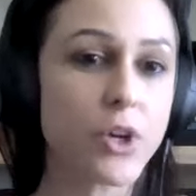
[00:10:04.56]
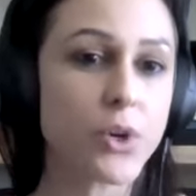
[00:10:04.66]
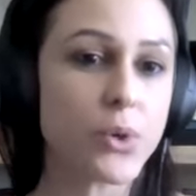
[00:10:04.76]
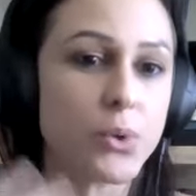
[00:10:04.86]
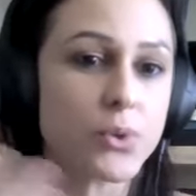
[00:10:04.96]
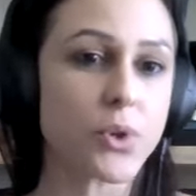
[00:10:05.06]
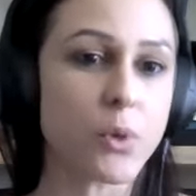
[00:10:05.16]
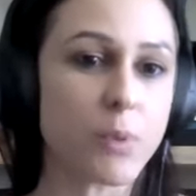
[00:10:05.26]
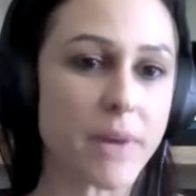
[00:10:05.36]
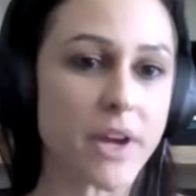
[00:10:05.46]
who to
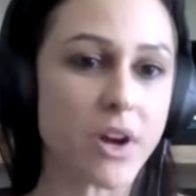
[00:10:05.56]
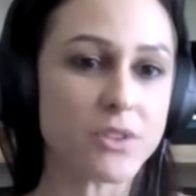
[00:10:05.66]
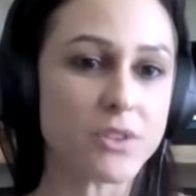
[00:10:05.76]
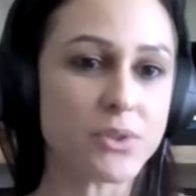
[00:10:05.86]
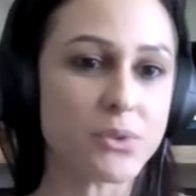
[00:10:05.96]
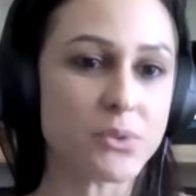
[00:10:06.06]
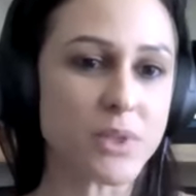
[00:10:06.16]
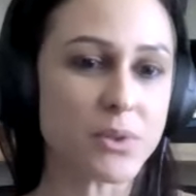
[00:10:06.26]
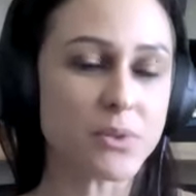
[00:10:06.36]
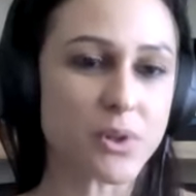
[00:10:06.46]
open my heart to
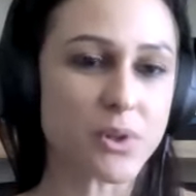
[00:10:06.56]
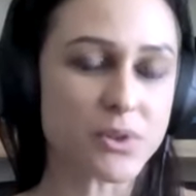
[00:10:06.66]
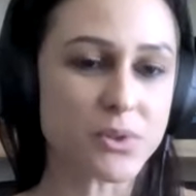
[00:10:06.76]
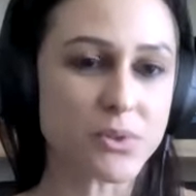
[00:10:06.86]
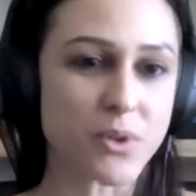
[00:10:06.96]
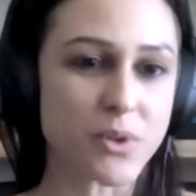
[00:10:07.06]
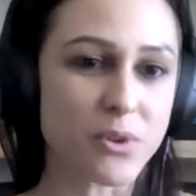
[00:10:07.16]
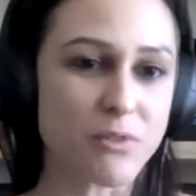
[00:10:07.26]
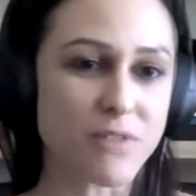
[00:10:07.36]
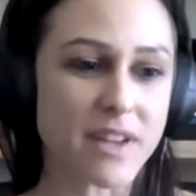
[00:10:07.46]
and who not to, and
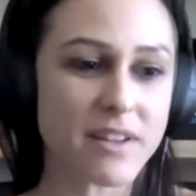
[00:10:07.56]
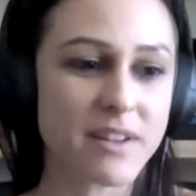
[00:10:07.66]
all of that.